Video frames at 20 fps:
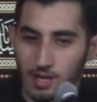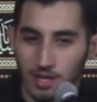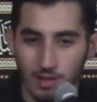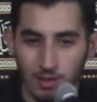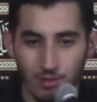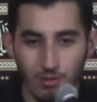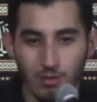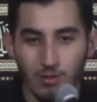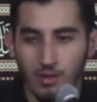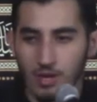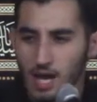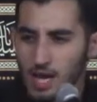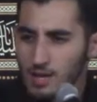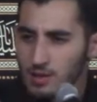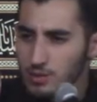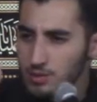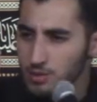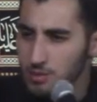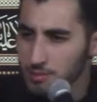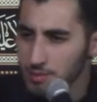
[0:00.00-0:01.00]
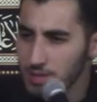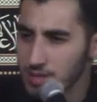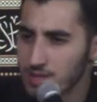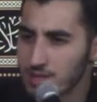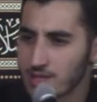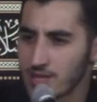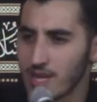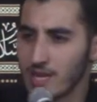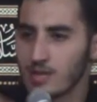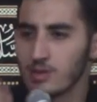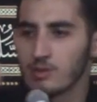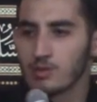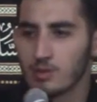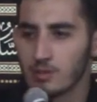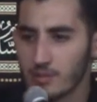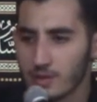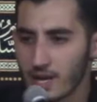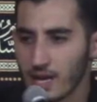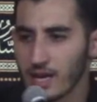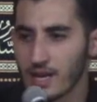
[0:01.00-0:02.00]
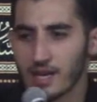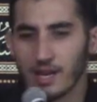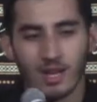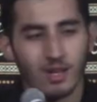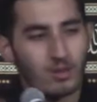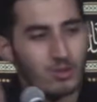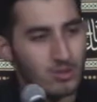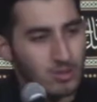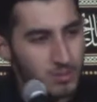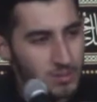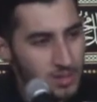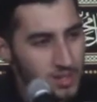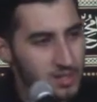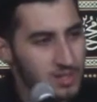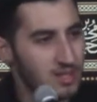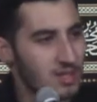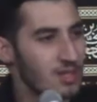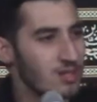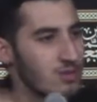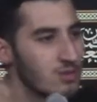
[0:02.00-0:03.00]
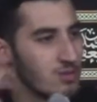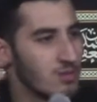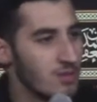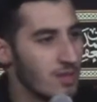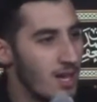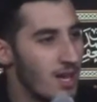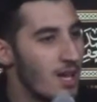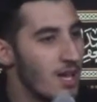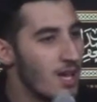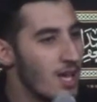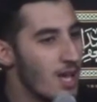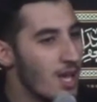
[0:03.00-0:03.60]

and talk antum this and antum that and antum this and antum that